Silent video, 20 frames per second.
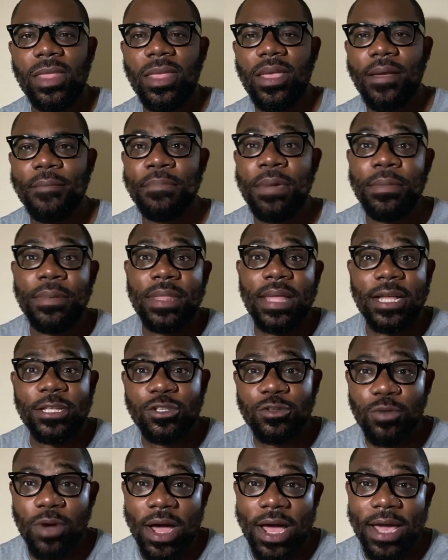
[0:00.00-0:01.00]
Maybe that's
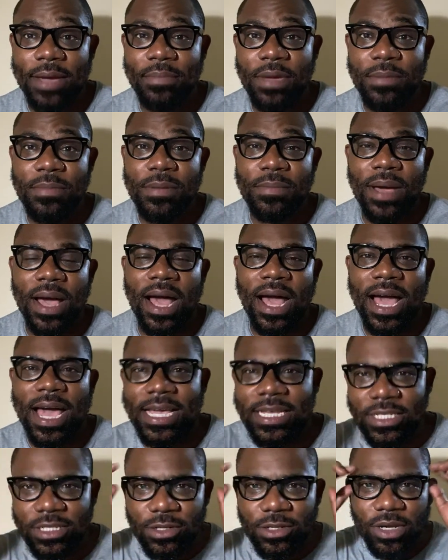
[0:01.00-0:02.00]
why. Maybe my
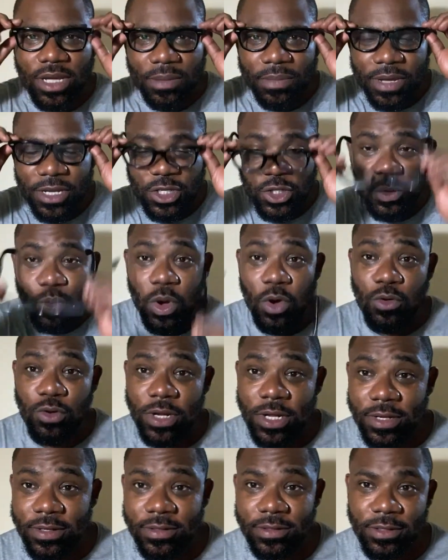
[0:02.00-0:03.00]
eyes look a bit
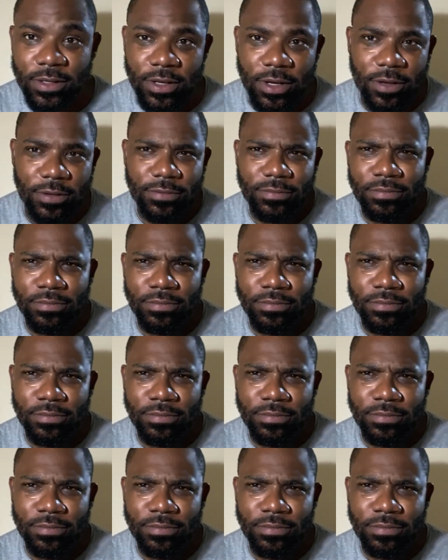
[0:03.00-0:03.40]
swollen, you know.